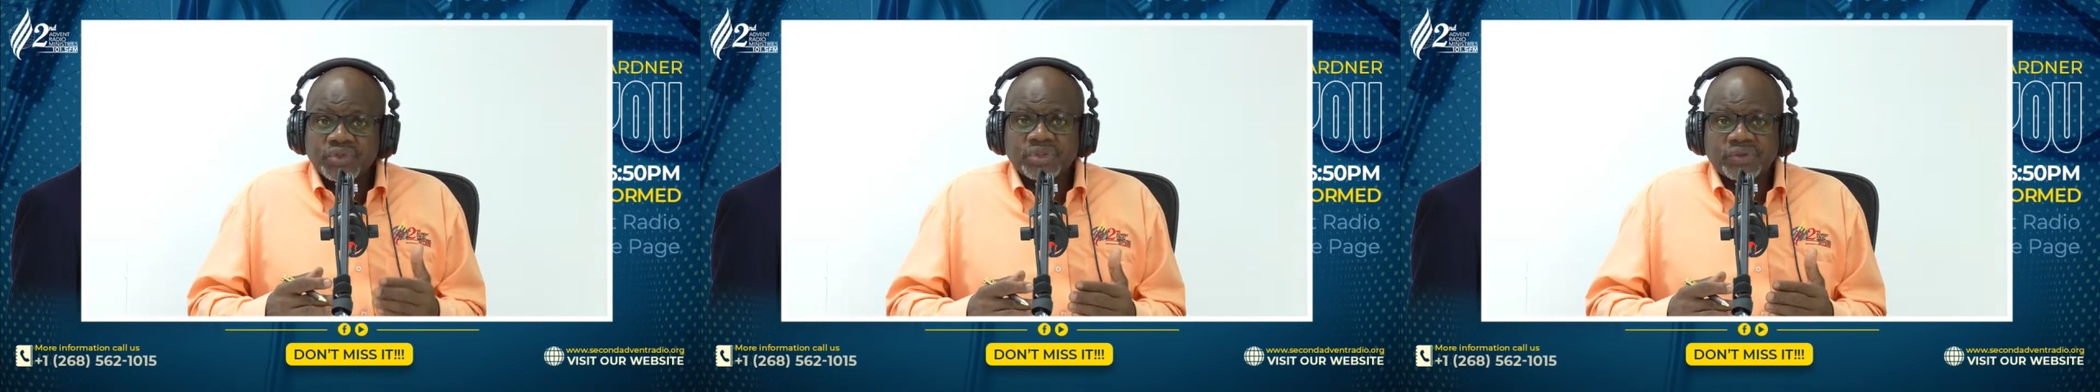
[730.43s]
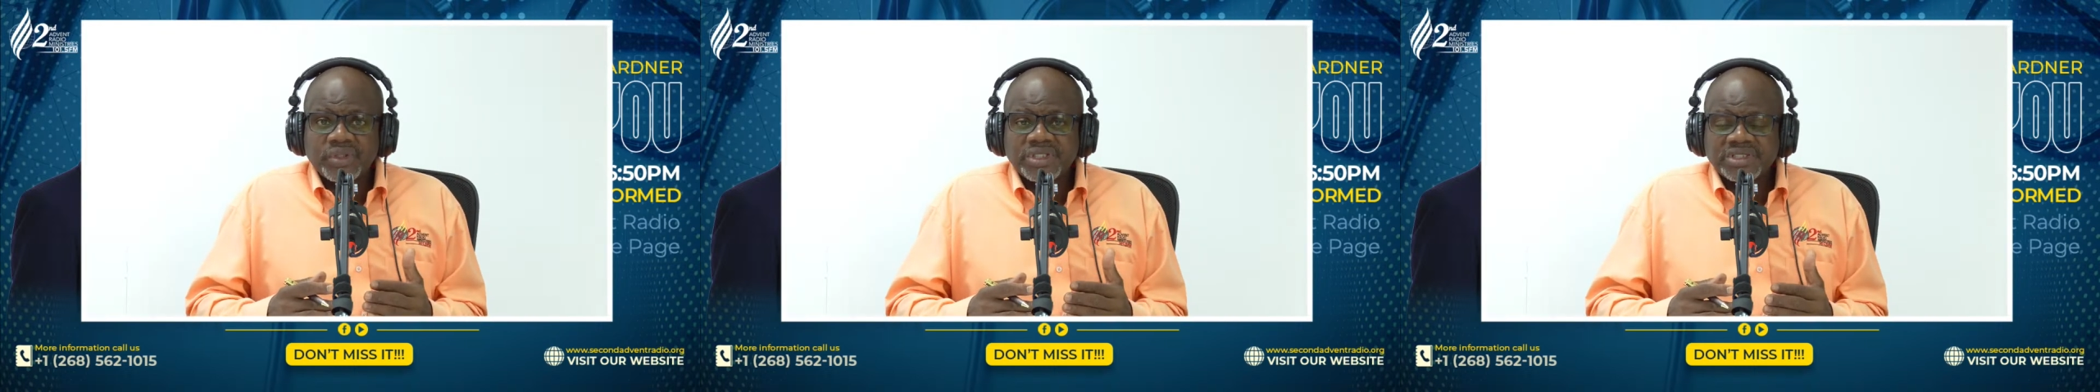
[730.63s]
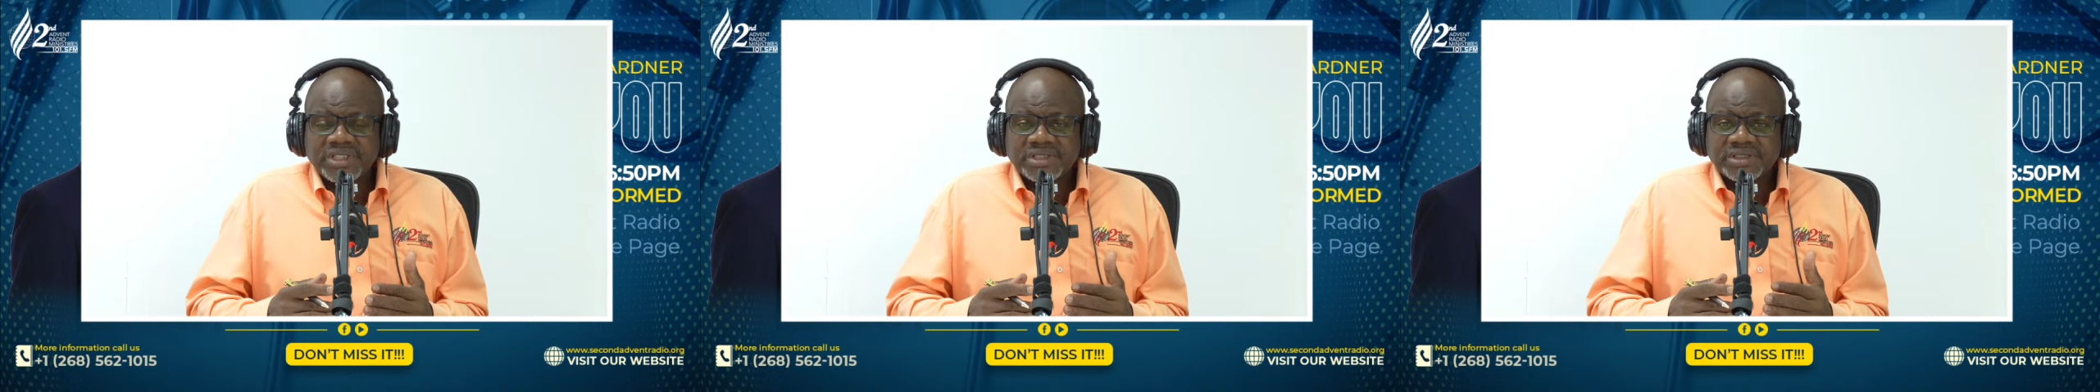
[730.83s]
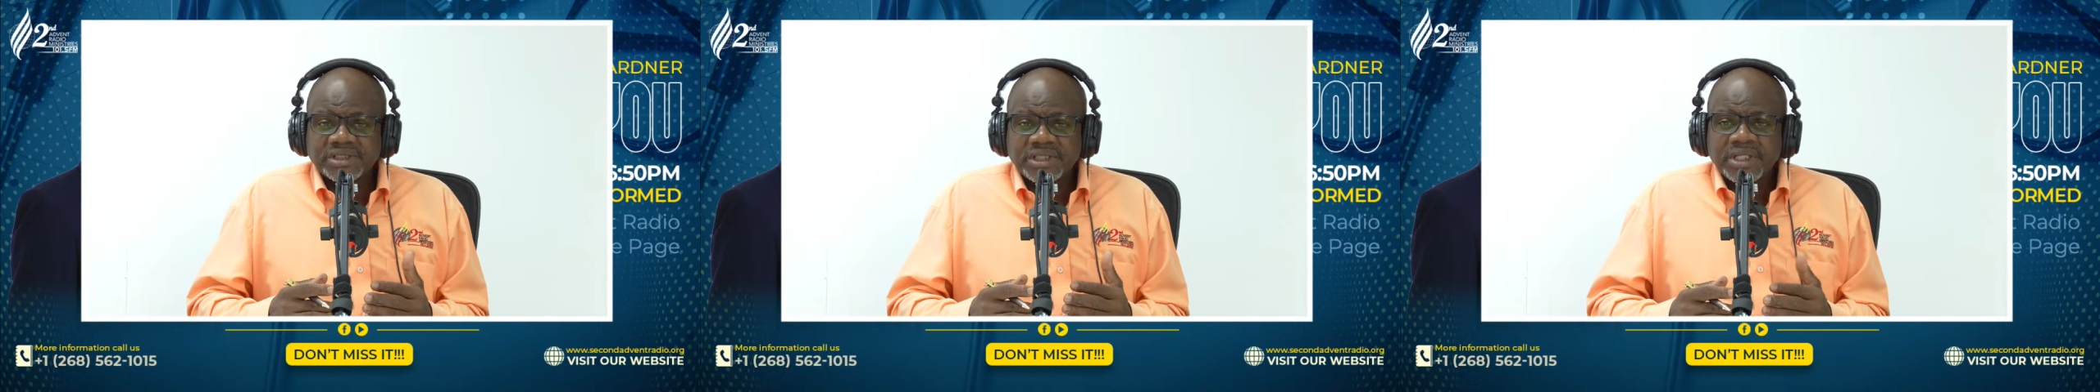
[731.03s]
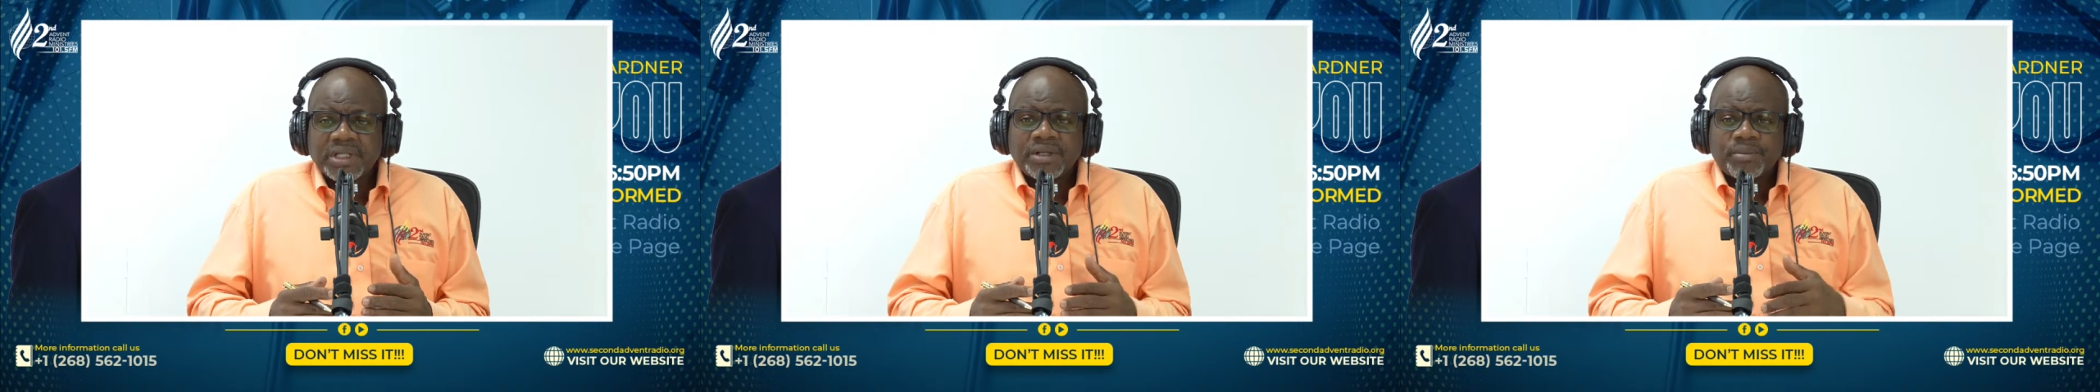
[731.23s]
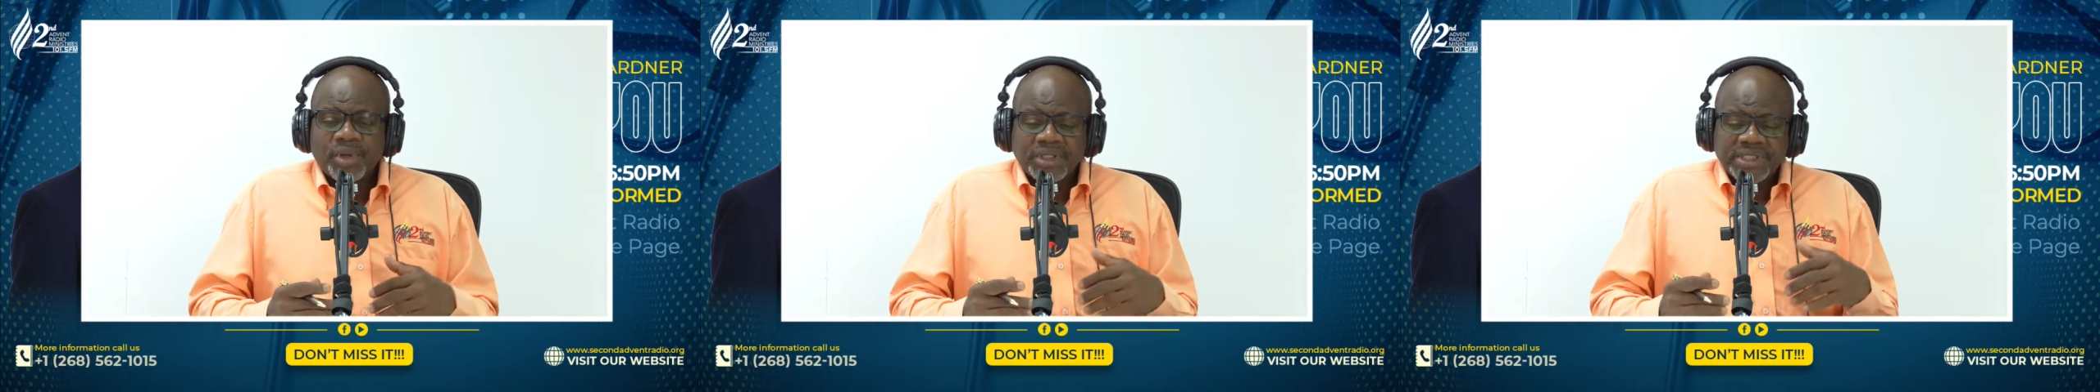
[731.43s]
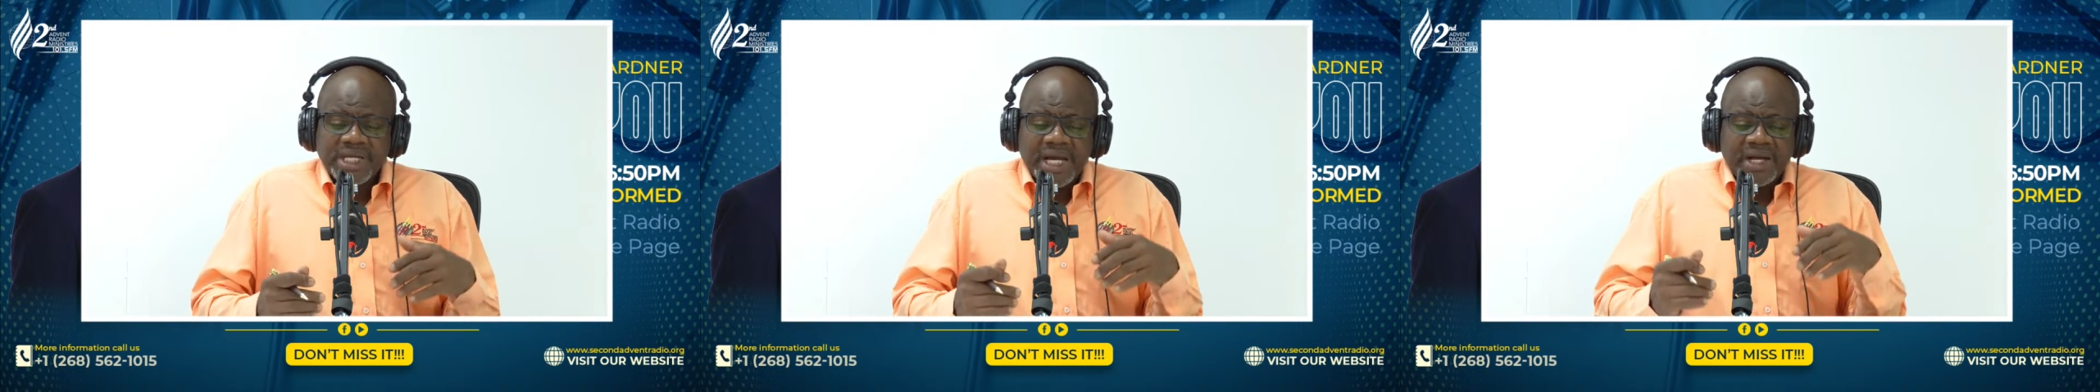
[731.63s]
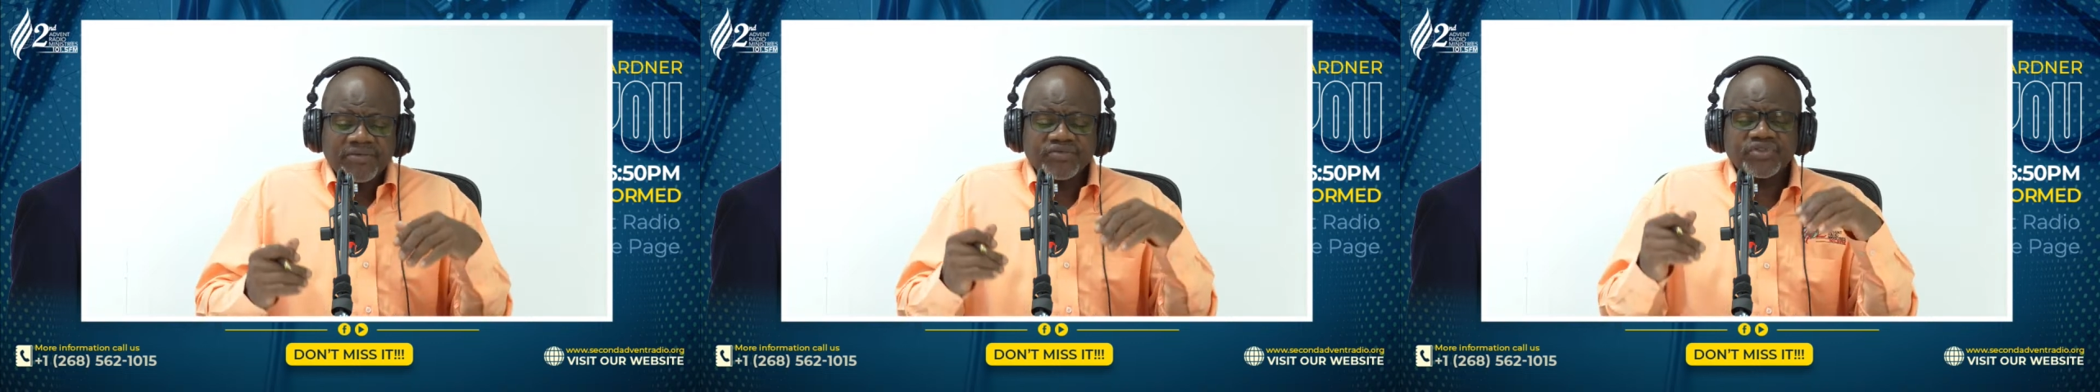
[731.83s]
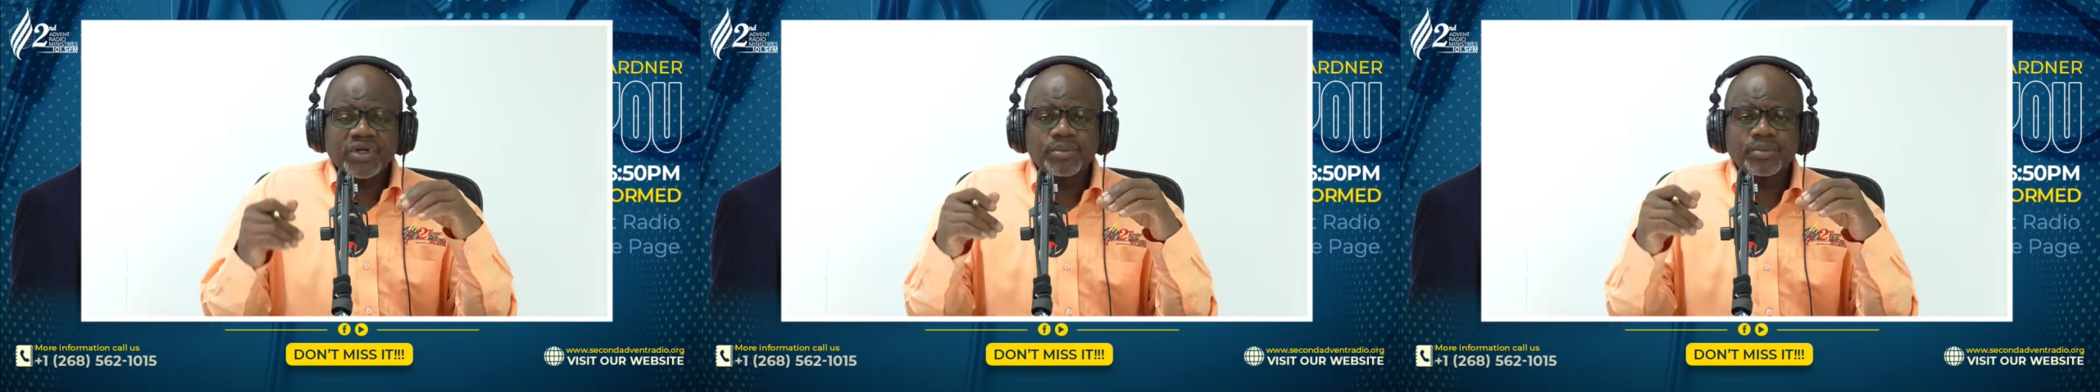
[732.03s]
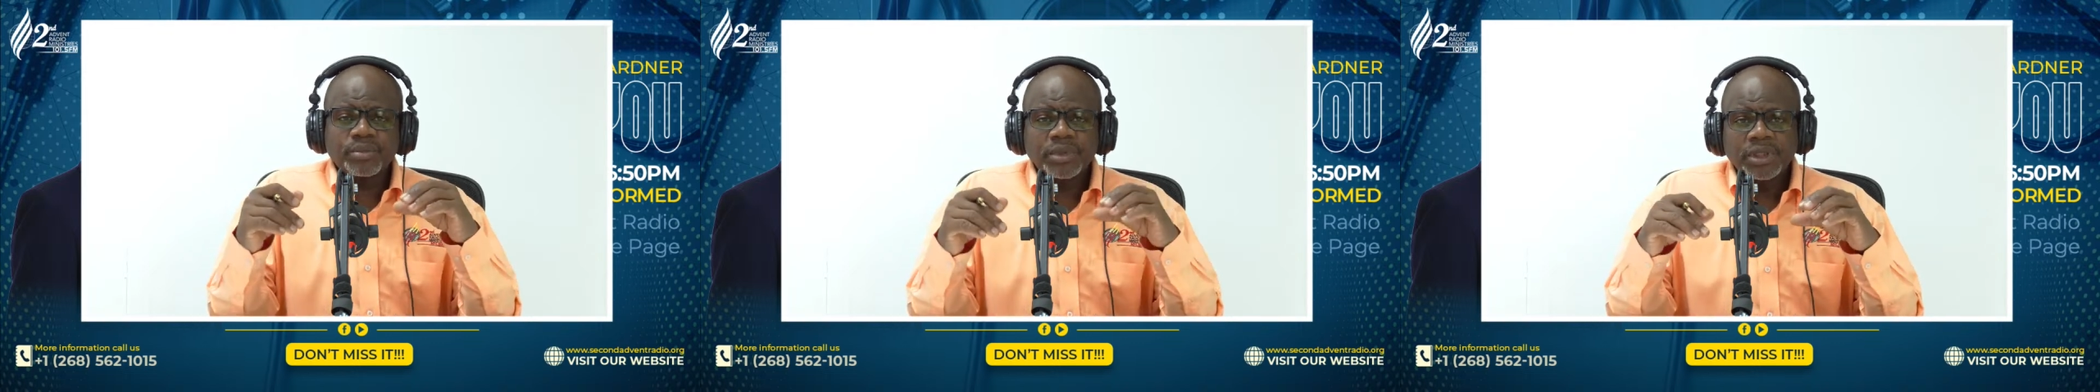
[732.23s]
situations. But they have
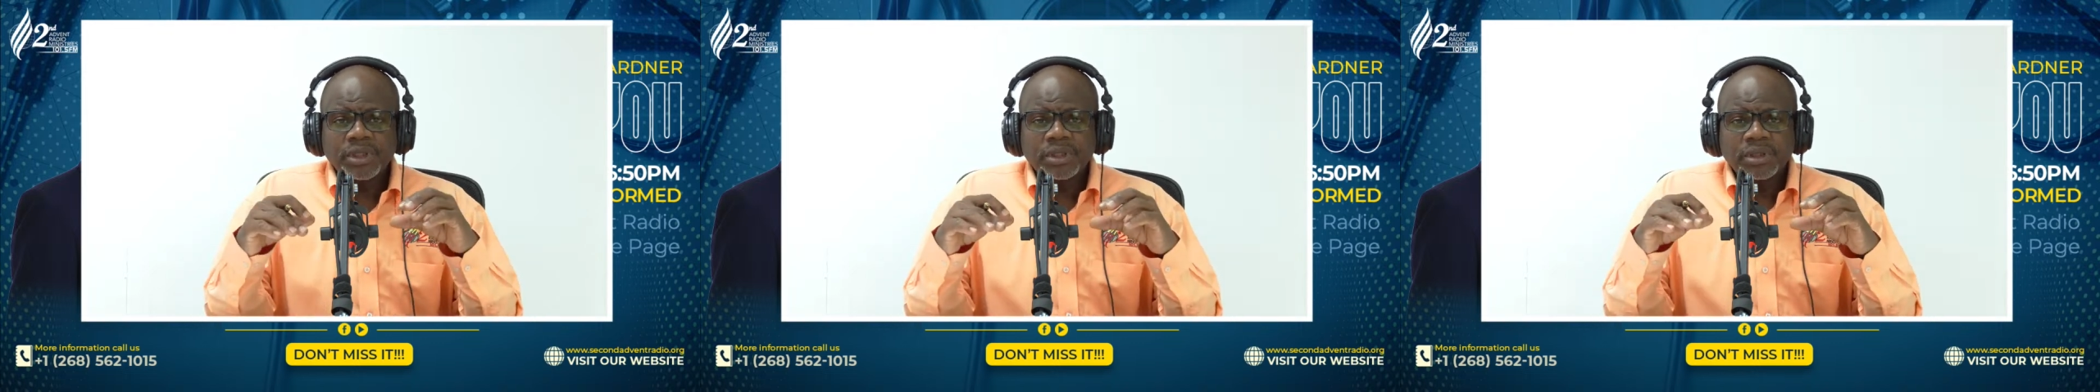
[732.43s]
some